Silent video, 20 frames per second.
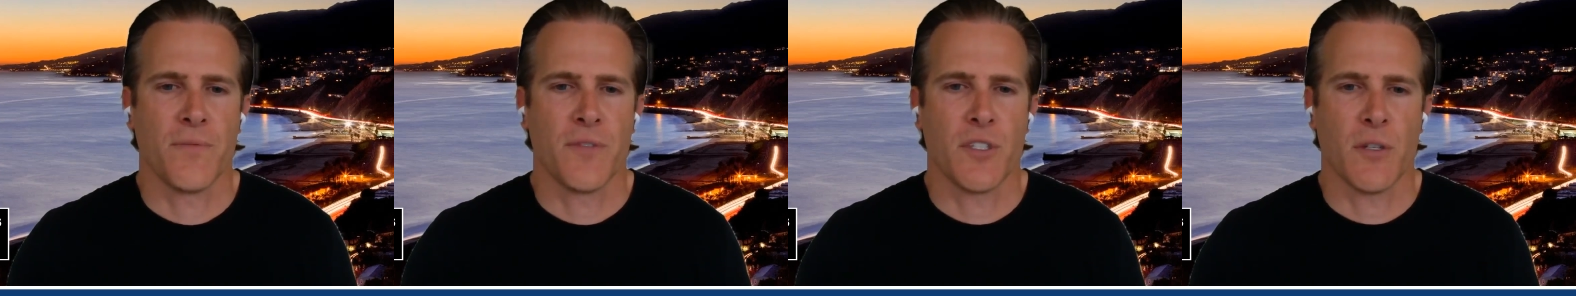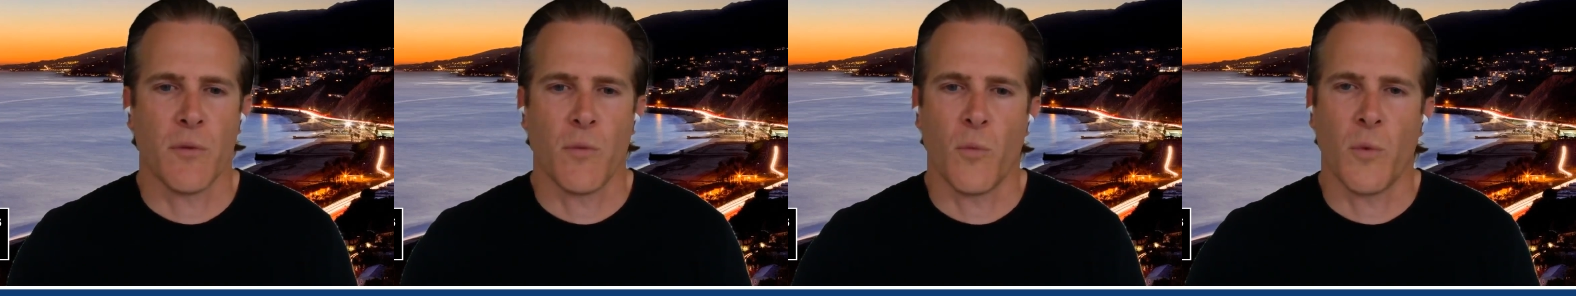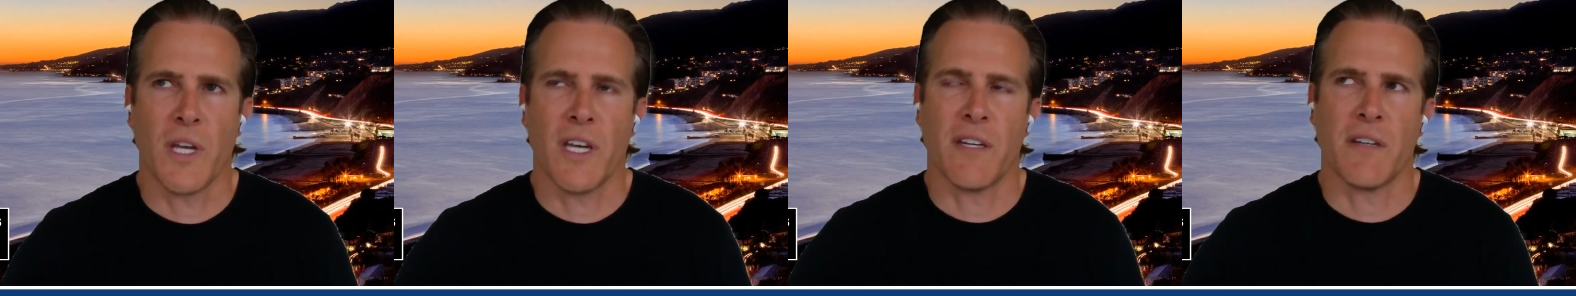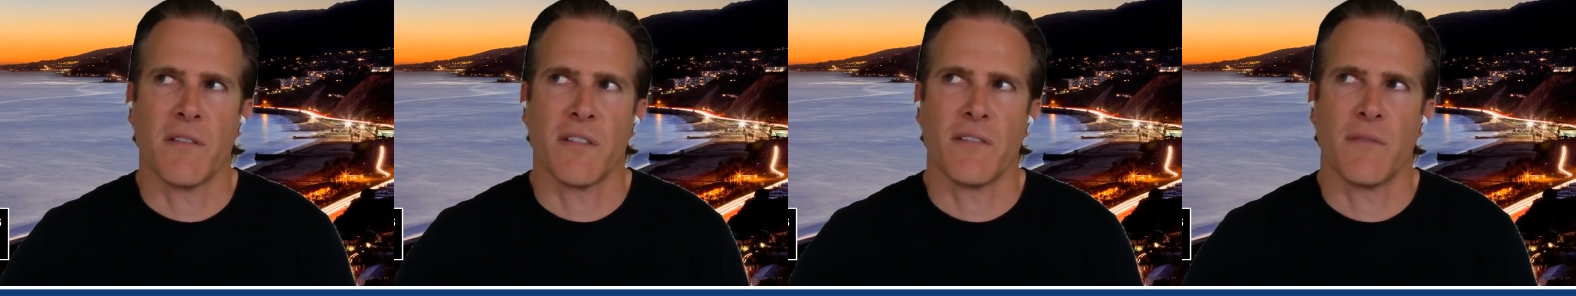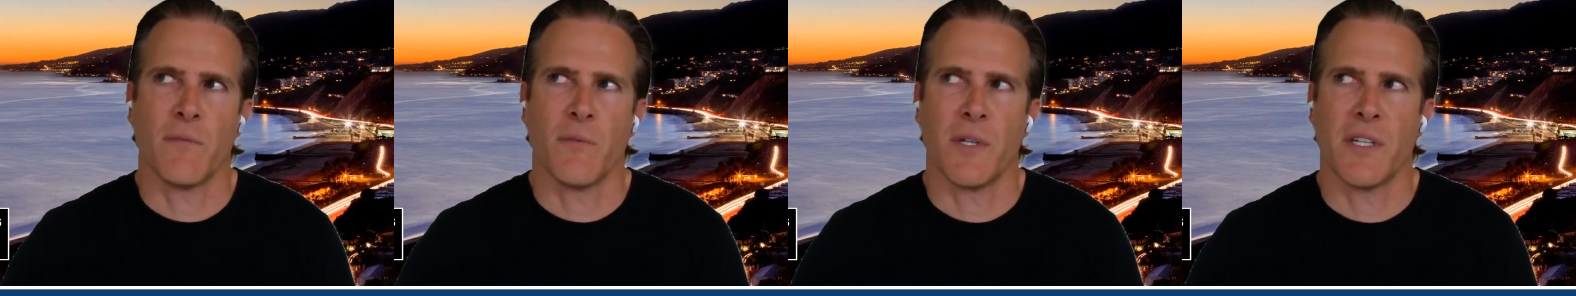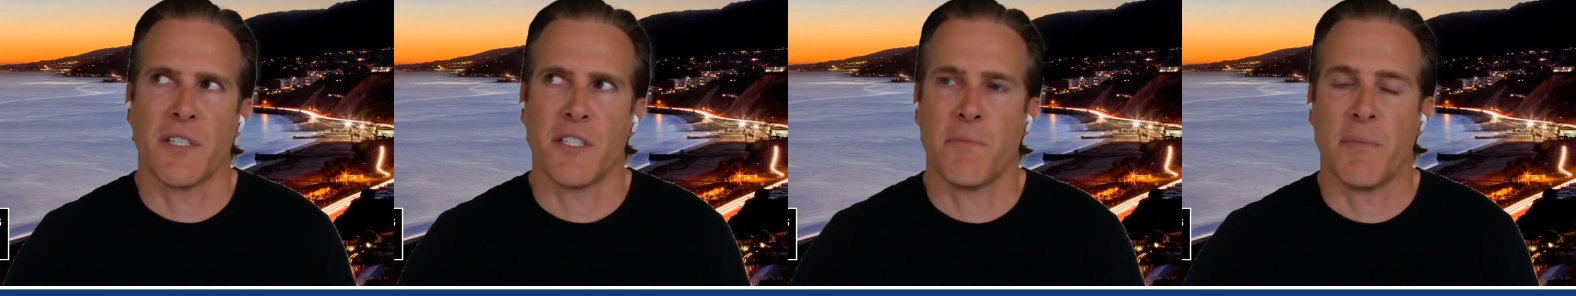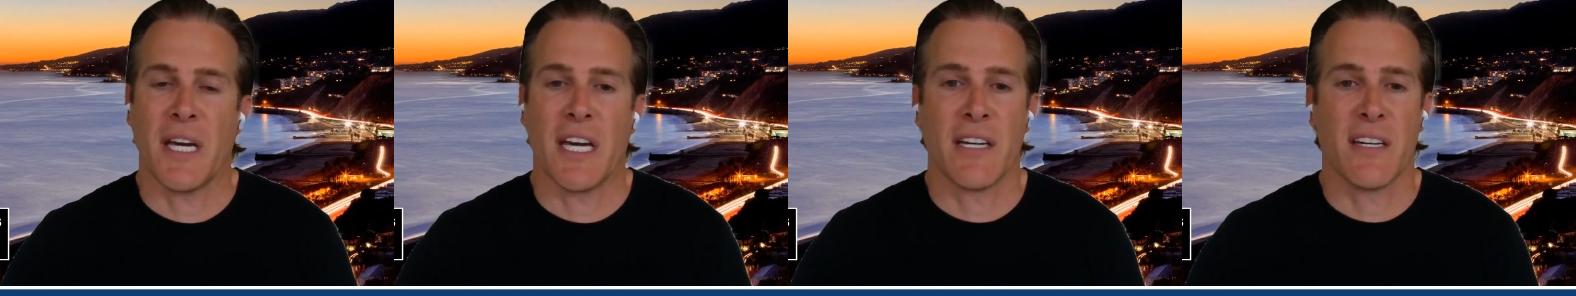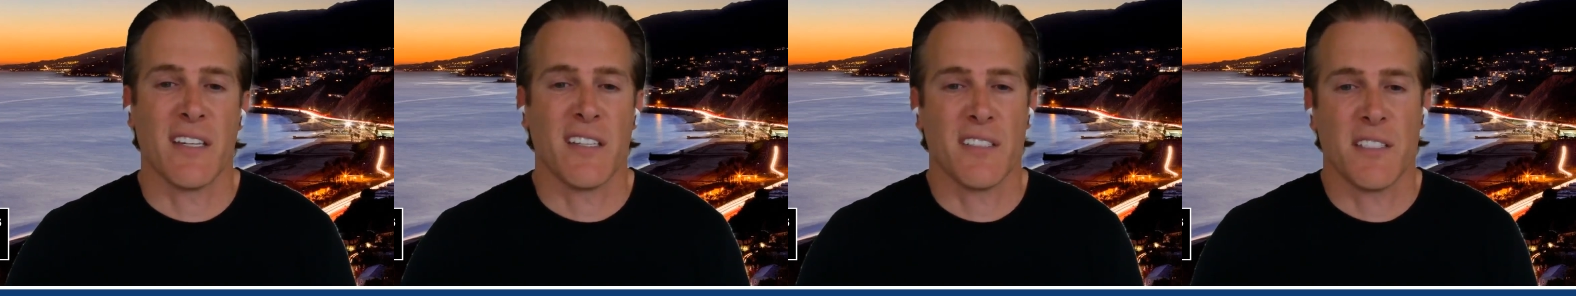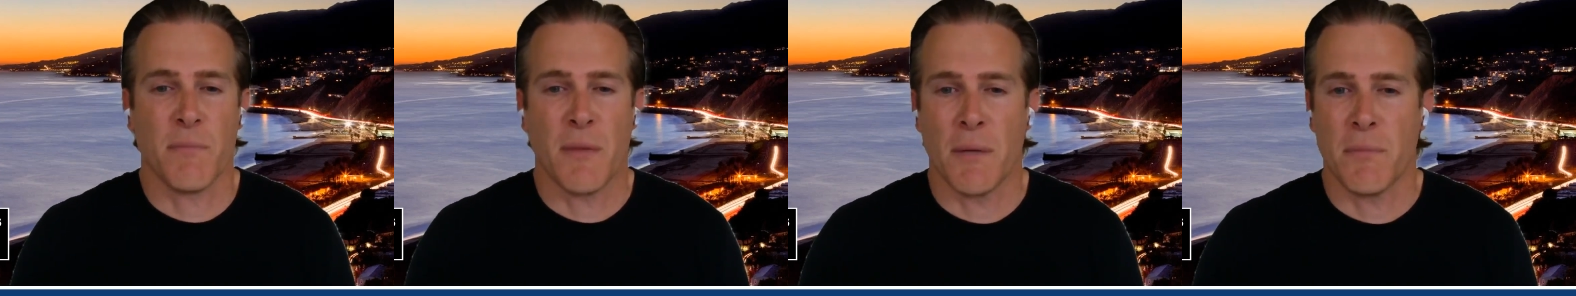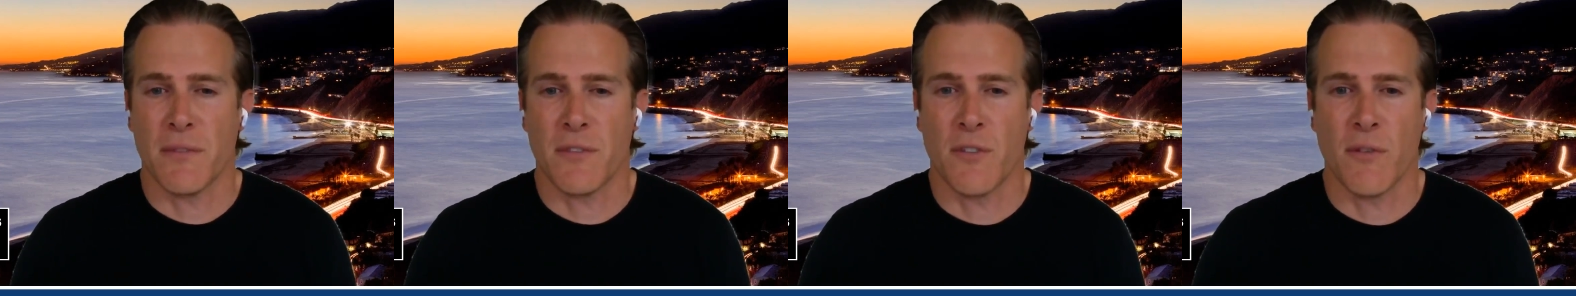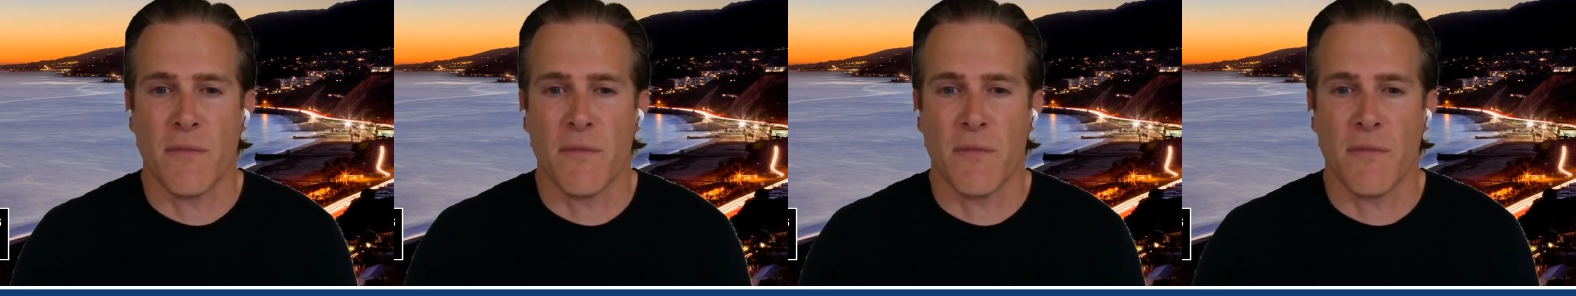So we'd expanded into maybe